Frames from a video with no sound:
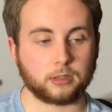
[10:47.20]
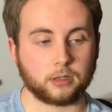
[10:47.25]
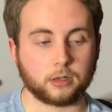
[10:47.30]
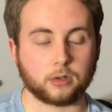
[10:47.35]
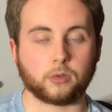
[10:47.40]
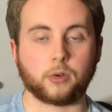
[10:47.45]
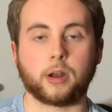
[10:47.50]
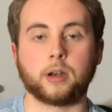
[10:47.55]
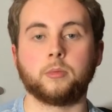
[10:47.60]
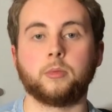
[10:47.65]

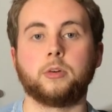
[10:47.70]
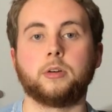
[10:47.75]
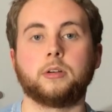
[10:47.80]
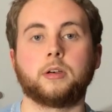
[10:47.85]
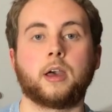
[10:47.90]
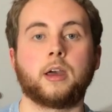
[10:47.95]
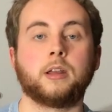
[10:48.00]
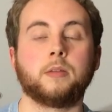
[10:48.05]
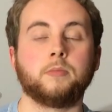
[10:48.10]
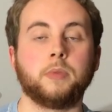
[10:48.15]
incredible,
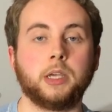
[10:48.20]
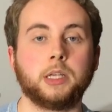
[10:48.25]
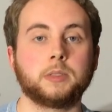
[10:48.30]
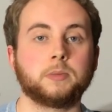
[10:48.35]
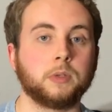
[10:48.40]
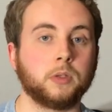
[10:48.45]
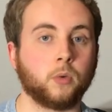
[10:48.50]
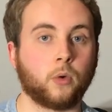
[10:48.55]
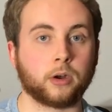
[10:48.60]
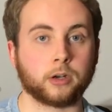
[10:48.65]
and it makes
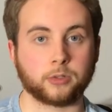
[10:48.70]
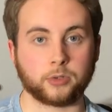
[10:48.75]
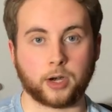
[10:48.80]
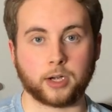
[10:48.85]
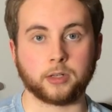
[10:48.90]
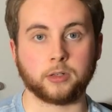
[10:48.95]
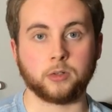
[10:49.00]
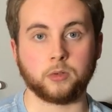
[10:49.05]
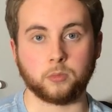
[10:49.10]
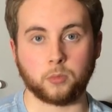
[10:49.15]
me want to try to
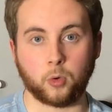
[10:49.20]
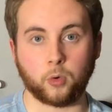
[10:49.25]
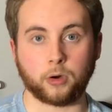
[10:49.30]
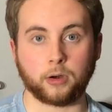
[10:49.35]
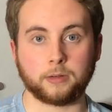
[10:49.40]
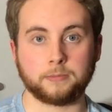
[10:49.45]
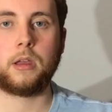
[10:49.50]
do more.